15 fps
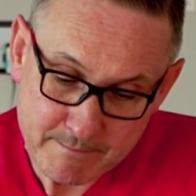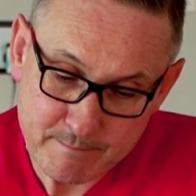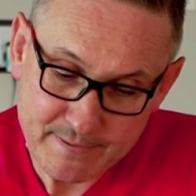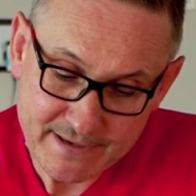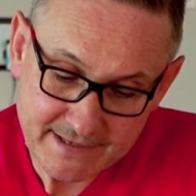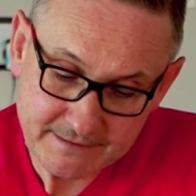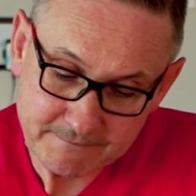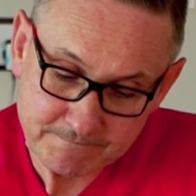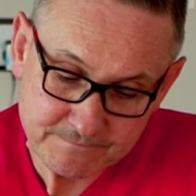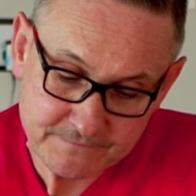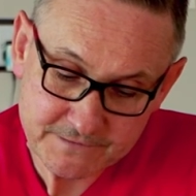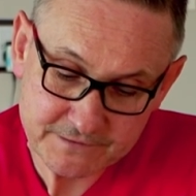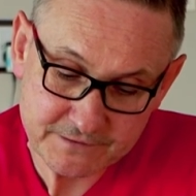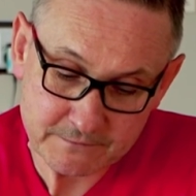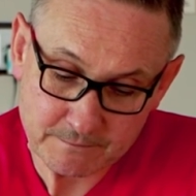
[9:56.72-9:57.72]
bin
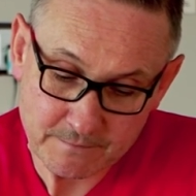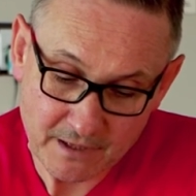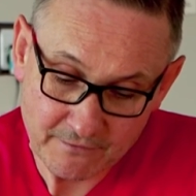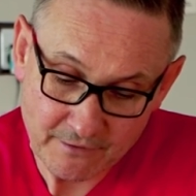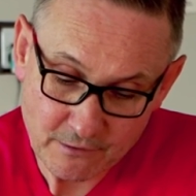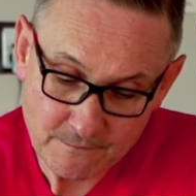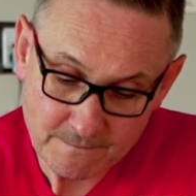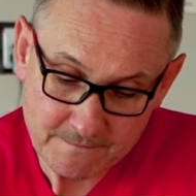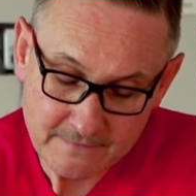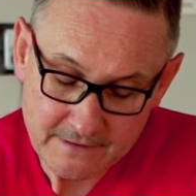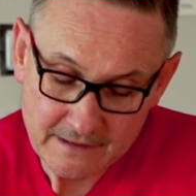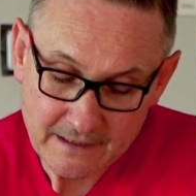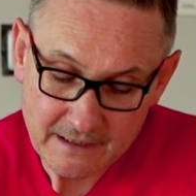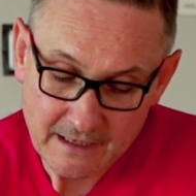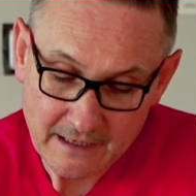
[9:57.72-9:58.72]
to borrow.
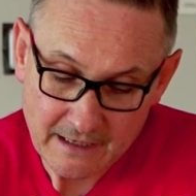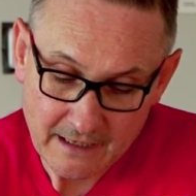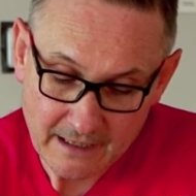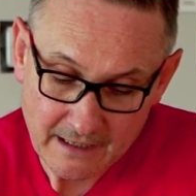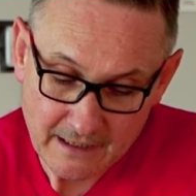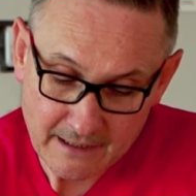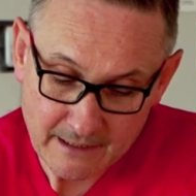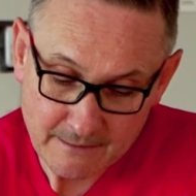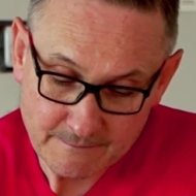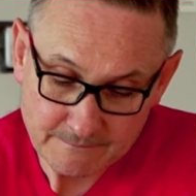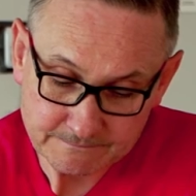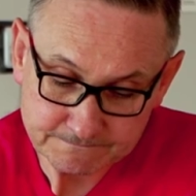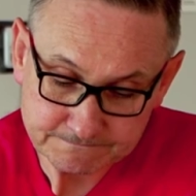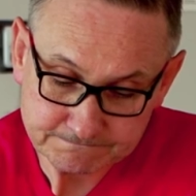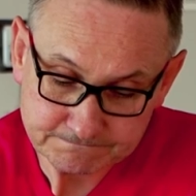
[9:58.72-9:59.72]

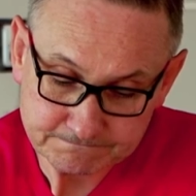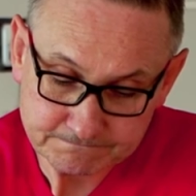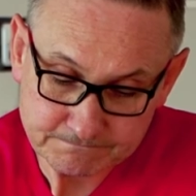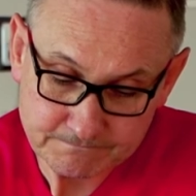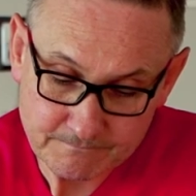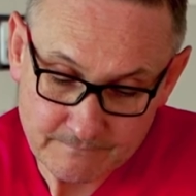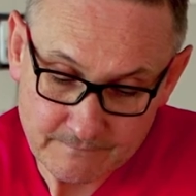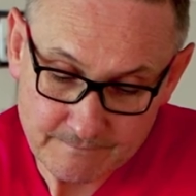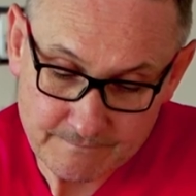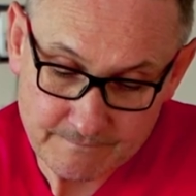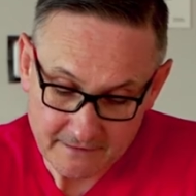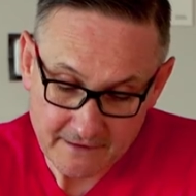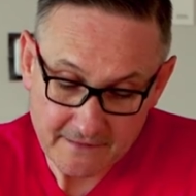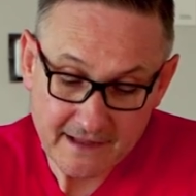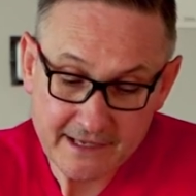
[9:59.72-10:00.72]
And
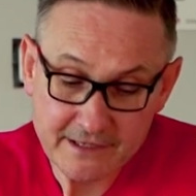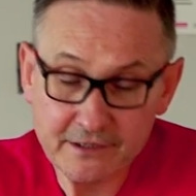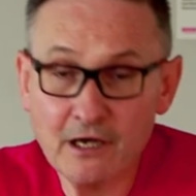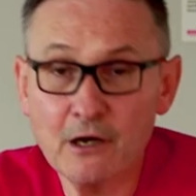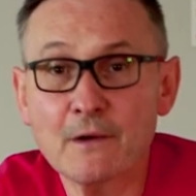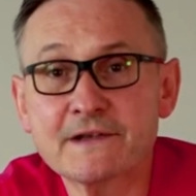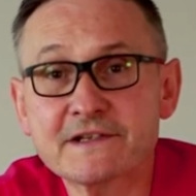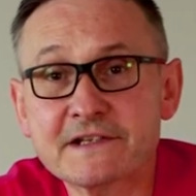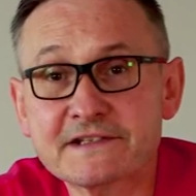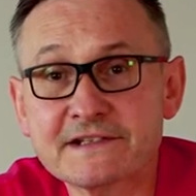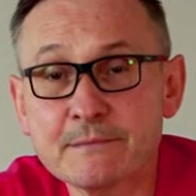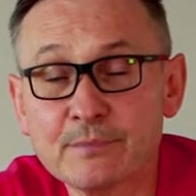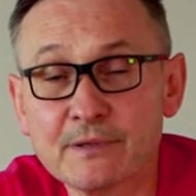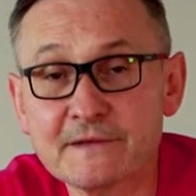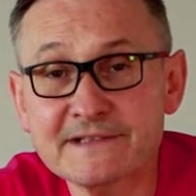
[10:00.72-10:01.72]
there you go. It's as
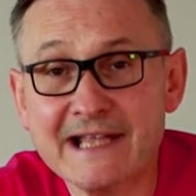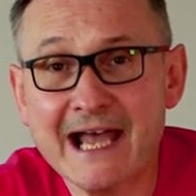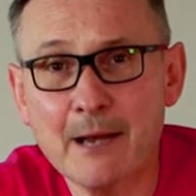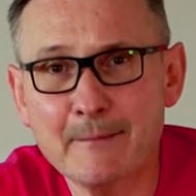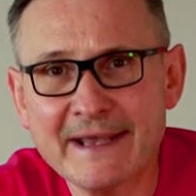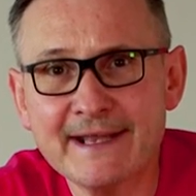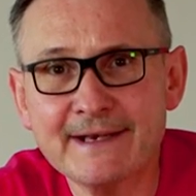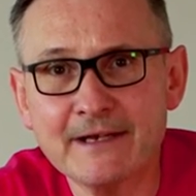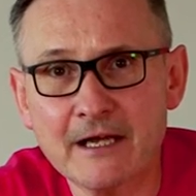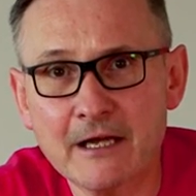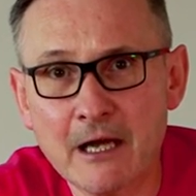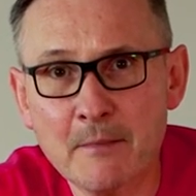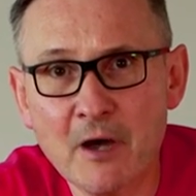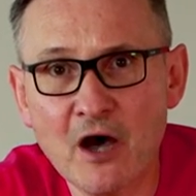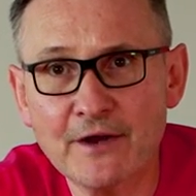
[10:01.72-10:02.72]
simple as that. I'm in,
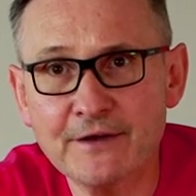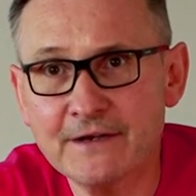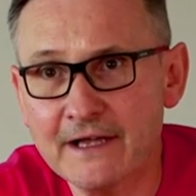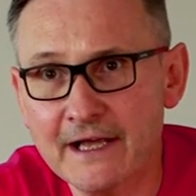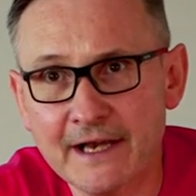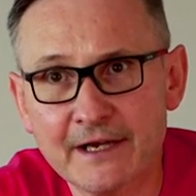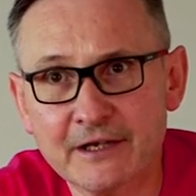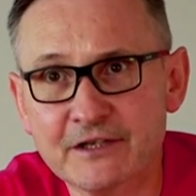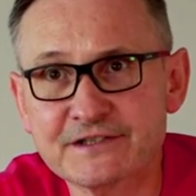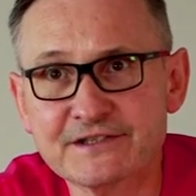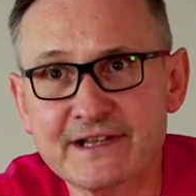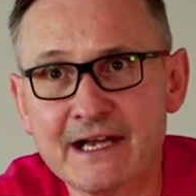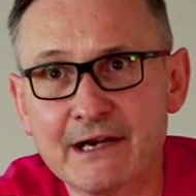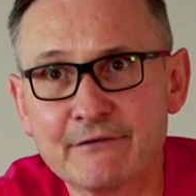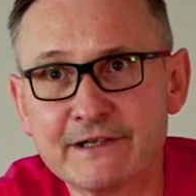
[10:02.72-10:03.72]
I'm on, and I can
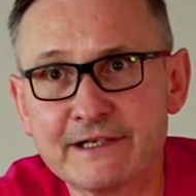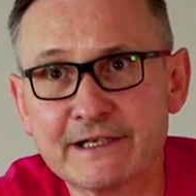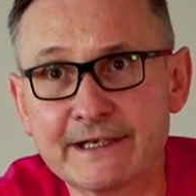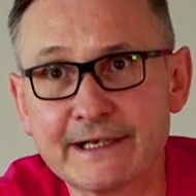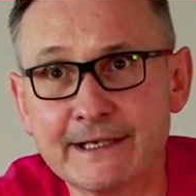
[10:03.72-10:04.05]
start reading